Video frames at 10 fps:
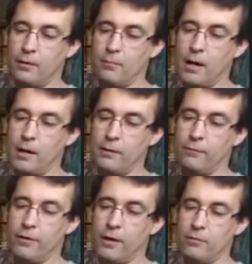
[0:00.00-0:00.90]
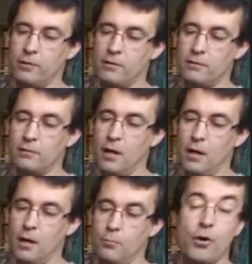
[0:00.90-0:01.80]
My favorite is
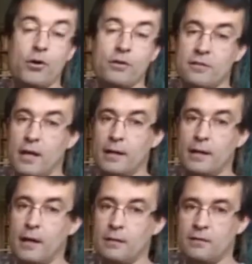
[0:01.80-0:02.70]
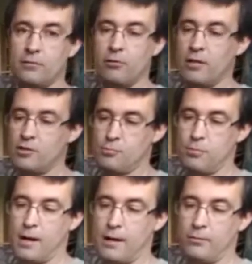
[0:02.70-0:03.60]
burnt sienna. It's a reddish
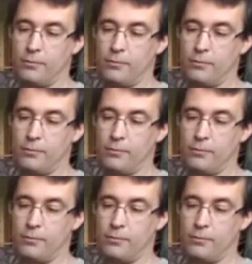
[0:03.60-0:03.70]
brown.